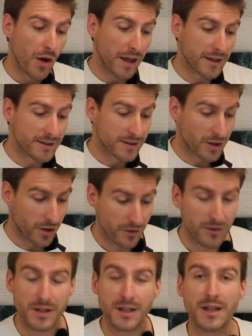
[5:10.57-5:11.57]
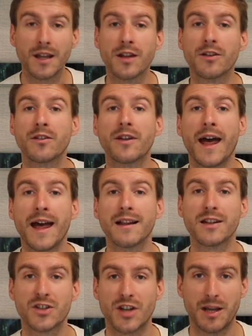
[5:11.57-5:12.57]
It's currently in an
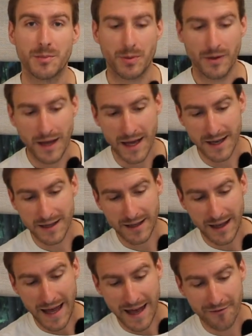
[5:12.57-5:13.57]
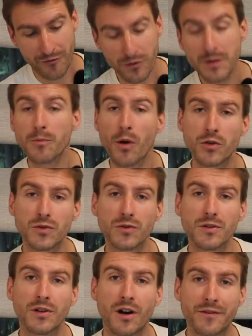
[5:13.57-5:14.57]
L shape, and every
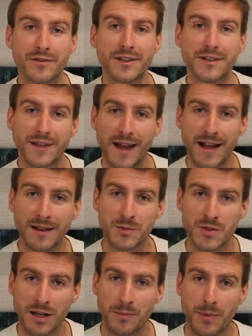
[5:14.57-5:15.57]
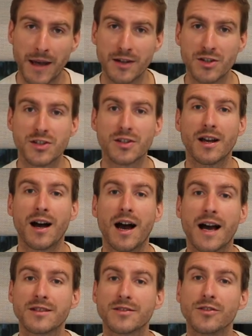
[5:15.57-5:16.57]
module of this L-shaped bench
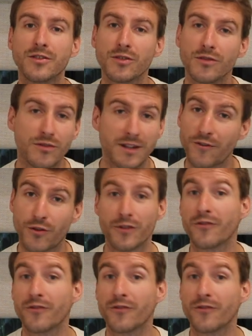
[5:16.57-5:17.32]
has a different